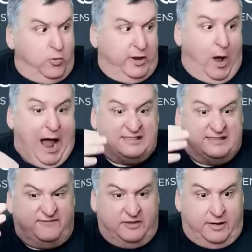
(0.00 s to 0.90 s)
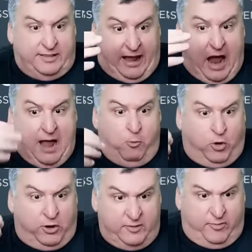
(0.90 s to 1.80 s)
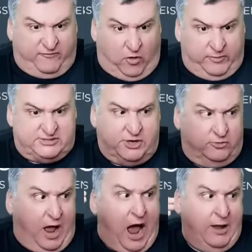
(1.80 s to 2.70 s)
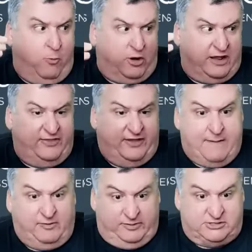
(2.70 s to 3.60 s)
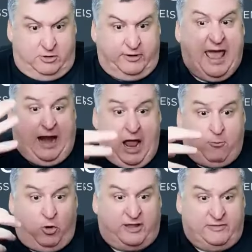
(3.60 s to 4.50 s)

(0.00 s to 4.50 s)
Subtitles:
I live I work in the performance zone, I work in the enablement zone, and I work in